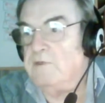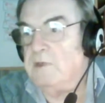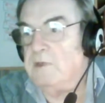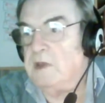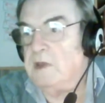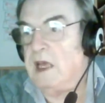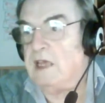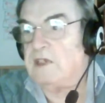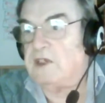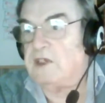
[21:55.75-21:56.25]

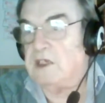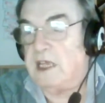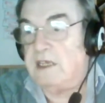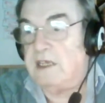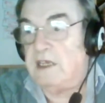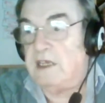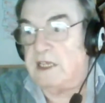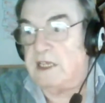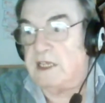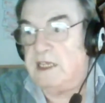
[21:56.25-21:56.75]

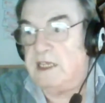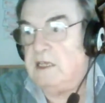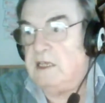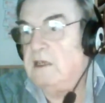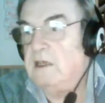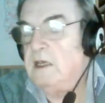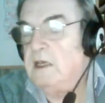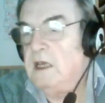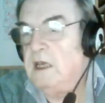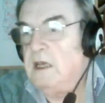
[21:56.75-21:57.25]
accidentally,
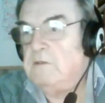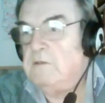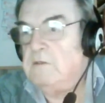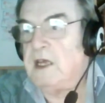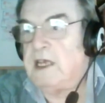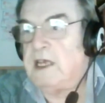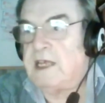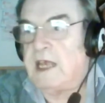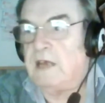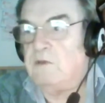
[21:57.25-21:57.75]
my
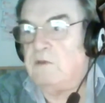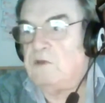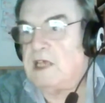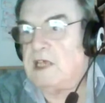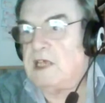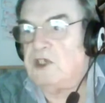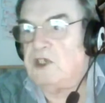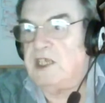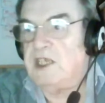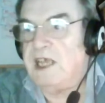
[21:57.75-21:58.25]
account was
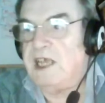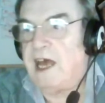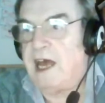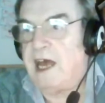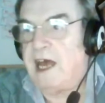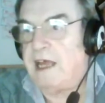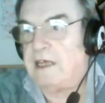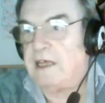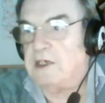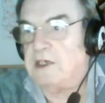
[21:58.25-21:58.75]
actually
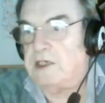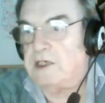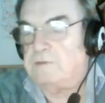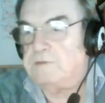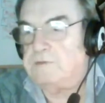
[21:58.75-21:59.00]
hacked,